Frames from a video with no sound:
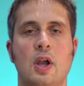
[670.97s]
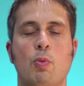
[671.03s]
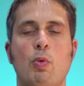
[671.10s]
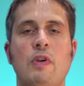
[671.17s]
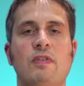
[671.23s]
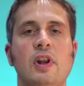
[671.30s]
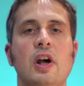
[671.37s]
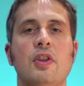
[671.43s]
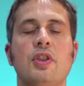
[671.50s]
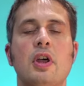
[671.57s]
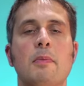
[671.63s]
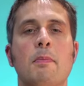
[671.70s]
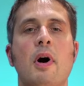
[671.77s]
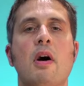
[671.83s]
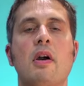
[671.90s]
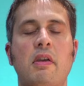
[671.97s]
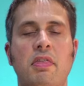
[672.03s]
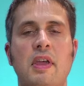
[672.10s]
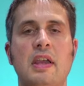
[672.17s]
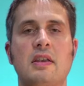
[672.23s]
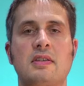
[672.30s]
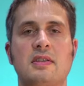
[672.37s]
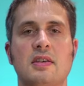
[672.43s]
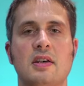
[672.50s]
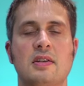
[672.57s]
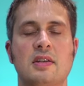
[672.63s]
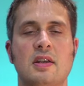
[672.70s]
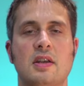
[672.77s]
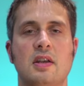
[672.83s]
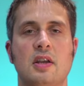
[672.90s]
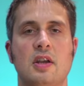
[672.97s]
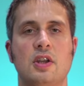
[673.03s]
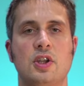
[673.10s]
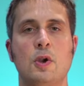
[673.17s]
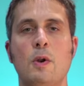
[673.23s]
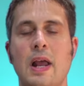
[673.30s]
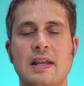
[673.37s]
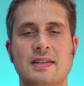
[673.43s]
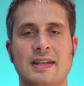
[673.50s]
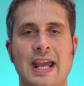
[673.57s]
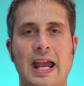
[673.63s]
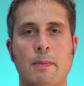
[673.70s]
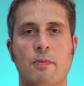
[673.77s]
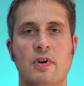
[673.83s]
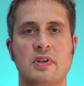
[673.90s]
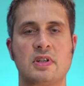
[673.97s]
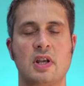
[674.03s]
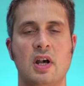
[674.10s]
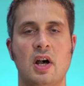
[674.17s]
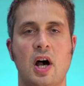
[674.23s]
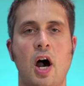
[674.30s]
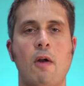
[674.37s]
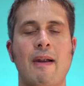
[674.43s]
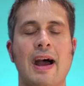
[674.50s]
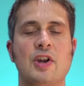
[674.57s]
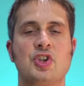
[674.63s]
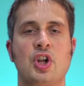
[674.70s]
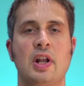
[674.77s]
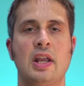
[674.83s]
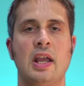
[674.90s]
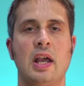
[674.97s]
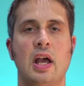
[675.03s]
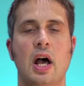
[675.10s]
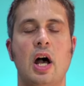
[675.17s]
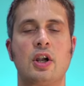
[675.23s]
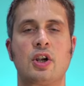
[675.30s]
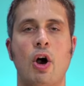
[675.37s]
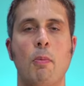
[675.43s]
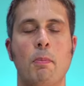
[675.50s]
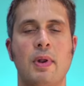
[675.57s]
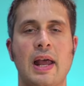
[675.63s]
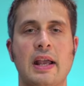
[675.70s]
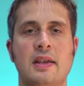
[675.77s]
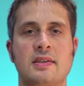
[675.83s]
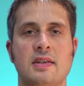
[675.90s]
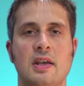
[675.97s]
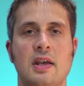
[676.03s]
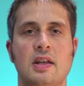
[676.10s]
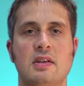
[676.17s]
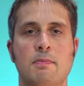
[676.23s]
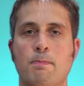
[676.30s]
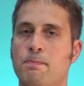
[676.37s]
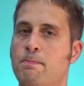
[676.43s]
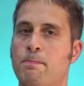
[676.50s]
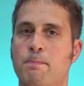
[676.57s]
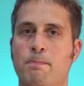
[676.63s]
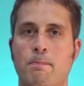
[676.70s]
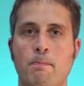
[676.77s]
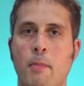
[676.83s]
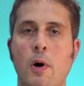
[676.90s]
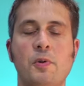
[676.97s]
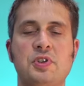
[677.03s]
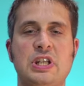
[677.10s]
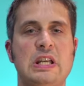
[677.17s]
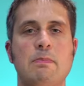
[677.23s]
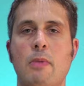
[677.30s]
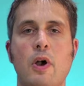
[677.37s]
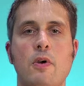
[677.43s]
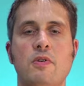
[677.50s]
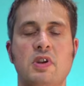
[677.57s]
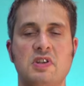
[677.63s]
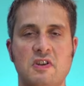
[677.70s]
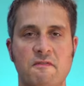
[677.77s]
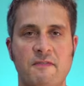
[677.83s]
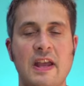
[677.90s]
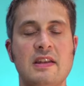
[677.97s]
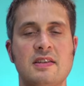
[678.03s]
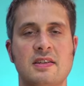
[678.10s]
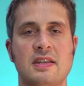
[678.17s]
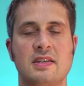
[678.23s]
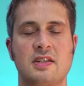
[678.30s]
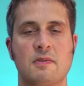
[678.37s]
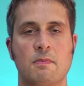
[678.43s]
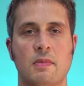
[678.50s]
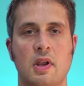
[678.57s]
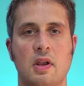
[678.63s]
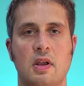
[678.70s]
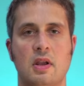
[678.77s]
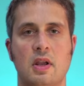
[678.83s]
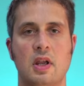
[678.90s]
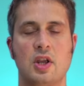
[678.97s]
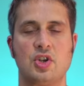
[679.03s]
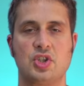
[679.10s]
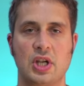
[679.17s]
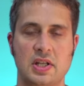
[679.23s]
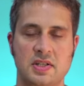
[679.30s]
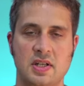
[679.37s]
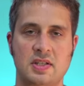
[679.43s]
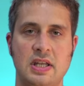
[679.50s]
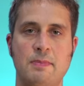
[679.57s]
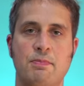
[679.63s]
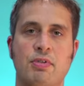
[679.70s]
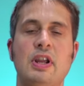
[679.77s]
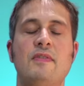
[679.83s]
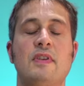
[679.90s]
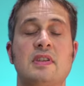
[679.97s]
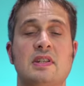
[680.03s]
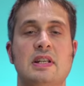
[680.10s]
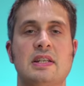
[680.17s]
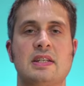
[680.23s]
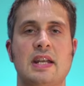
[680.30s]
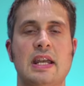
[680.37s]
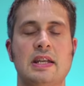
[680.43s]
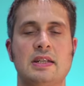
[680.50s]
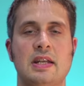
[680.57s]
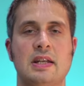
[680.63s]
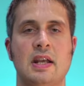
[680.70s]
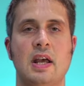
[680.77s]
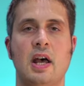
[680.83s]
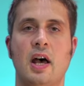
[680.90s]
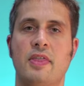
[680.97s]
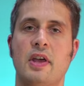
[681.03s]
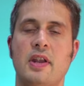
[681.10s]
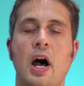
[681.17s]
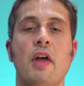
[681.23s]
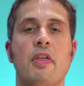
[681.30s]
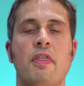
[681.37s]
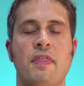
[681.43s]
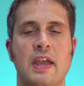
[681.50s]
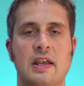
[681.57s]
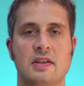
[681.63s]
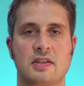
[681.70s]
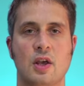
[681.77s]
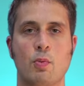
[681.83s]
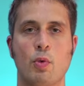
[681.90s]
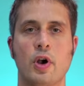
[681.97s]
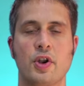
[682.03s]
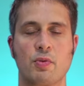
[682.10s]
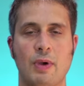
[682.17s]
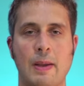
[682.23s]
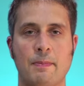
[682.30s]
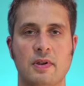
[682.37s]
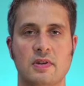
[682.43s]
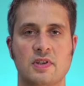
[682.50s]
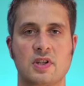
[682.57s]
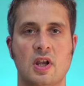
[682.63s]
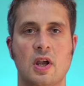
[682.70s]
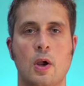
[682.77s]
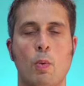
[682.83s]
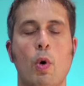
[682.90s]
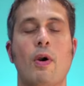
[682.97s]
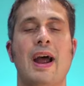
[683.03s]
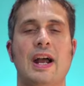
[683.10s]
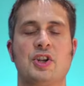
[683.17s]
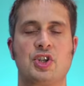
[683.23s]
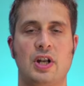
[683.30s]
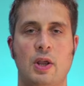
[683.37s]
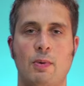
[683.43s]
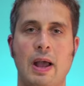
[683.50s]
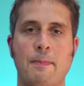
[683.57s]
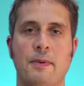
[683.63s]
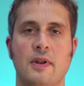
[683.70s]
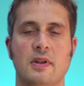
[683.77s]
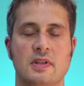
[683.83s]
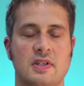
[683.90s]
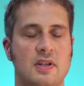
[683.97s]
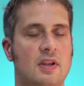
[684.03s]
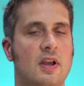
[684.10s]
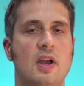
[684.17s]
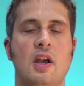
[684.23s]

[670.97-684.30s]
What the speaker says: We've learned that Mark thinks that ULEZ cameras are actually a complex multi-mode defense system, just as he previously stated that other things that weren't weapons were actually weapons.